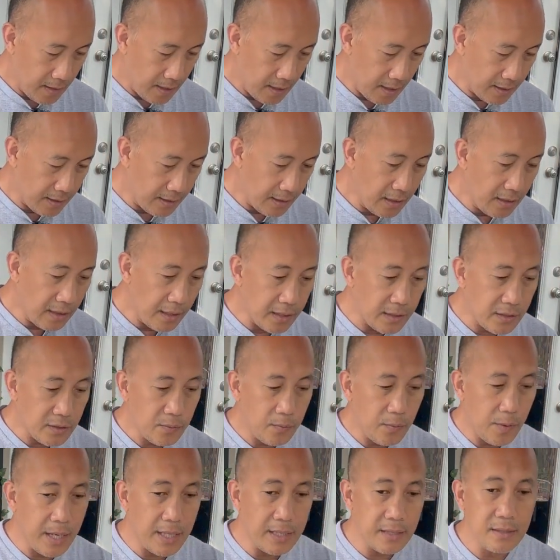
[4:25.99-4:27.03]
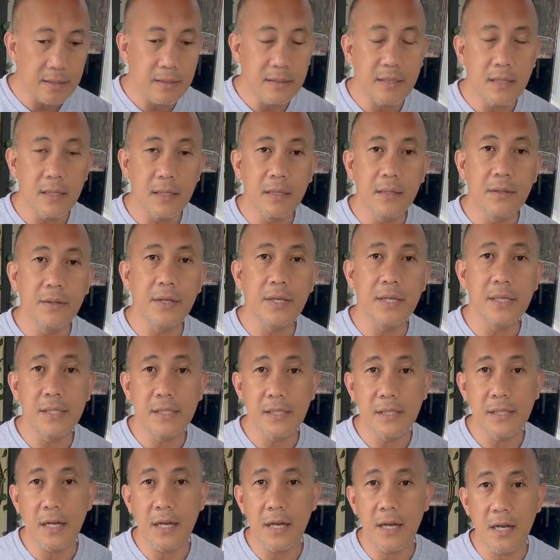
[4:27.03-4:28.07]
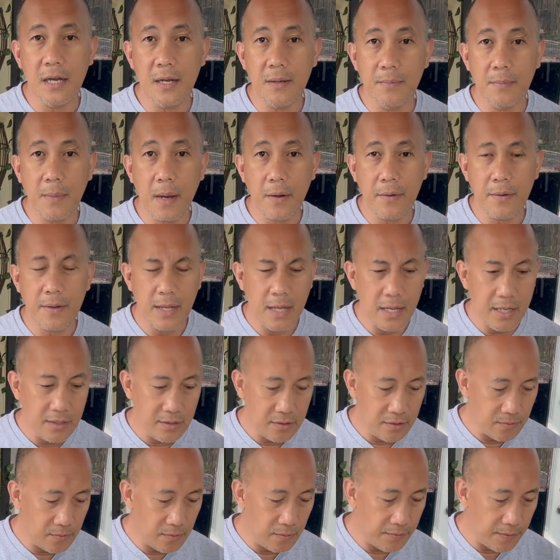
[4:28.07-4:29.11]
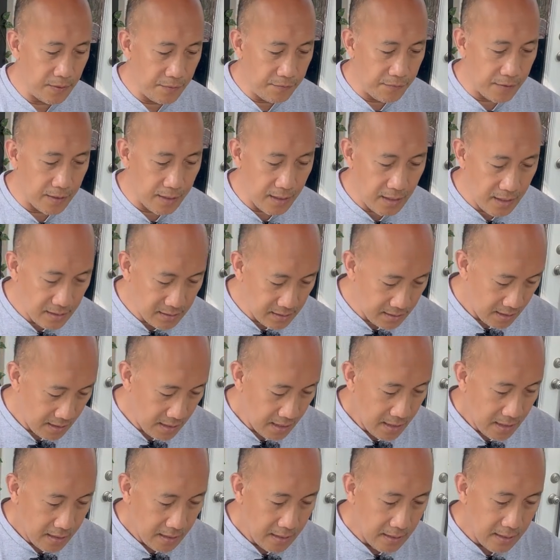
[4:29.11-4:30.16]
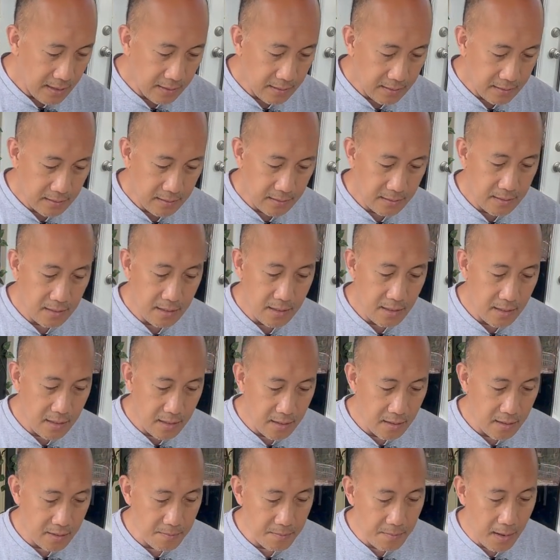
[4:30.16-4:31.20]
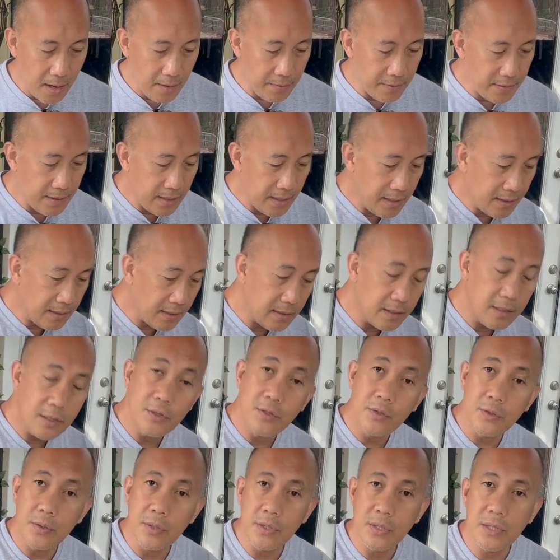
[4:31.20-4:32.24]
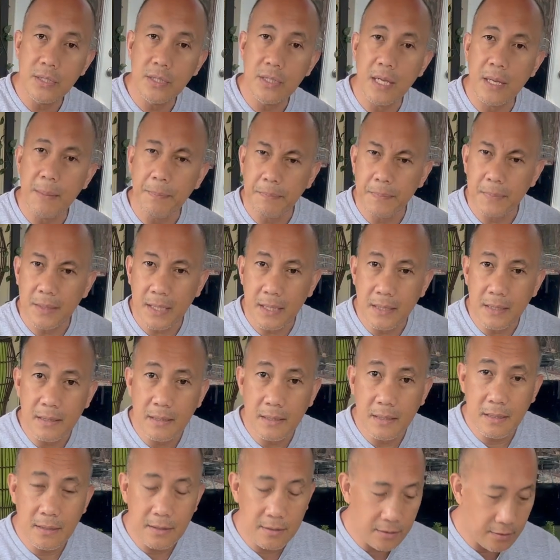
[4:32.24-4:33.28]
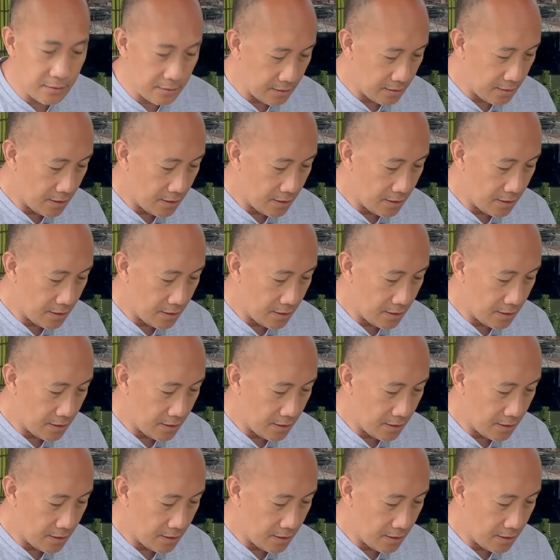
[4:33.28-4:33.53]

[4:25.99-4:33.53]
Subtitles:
and then let's wait until this marination will be finished. Let's the marinade and the juice sink into